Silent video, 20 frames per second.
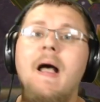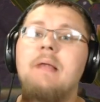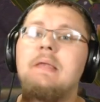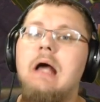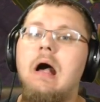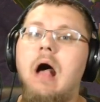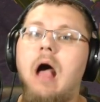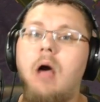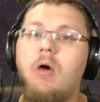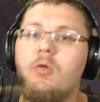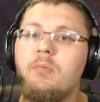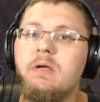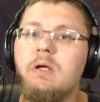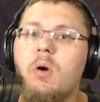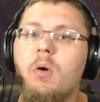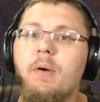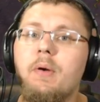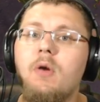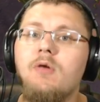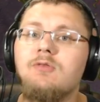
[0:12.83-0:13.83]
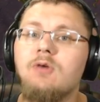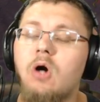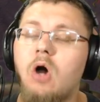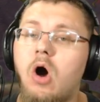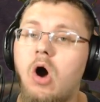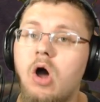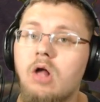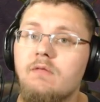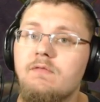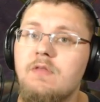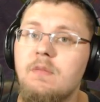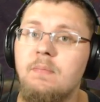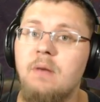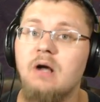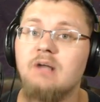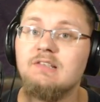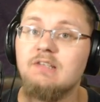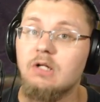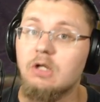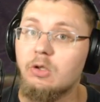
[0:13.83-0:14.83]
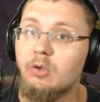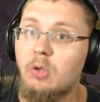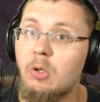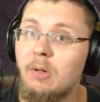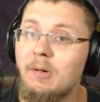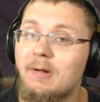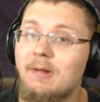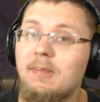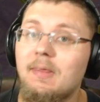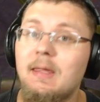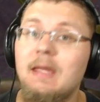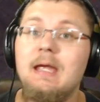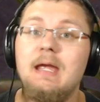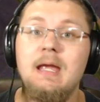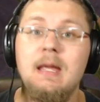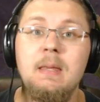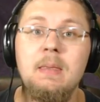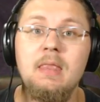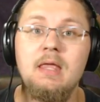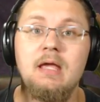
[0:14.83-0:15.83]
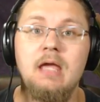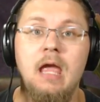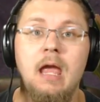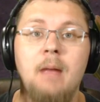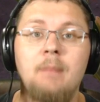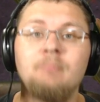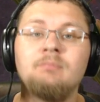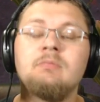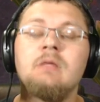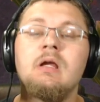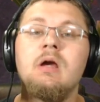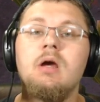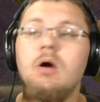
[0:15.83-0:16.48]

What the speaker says: Now I will be going over all of the bugs that are currently in the game,